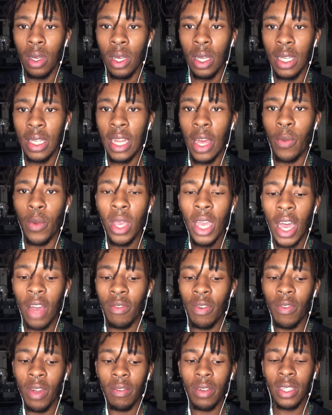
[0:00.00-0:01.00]
It's like we have a
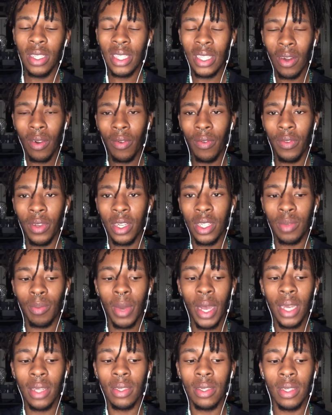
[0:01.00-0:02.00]
very selfish
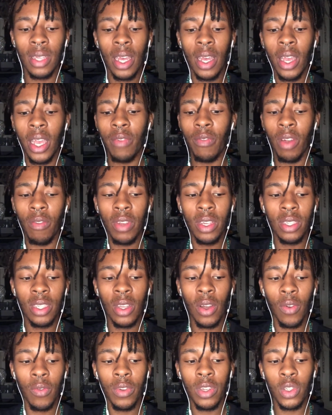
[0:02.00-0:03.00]
mindset, a very
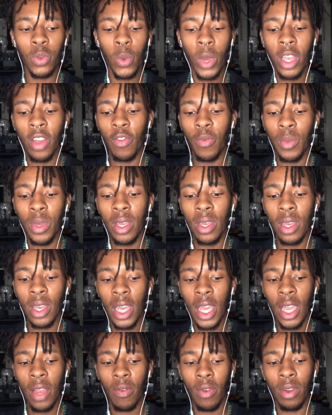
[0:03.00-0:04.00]
selfish way of being
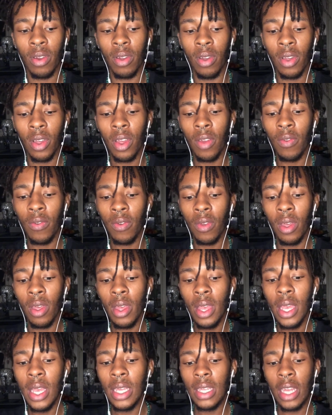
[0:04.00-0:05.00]
here on earth.
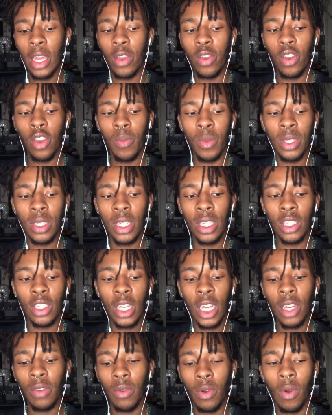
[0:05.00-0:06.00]
That humans in
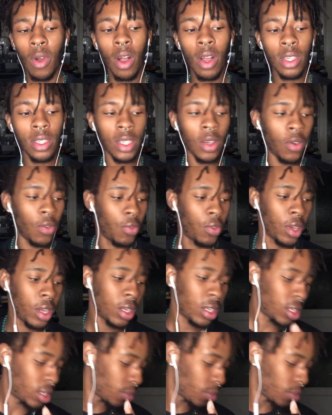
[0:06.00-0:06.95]
general are selfish.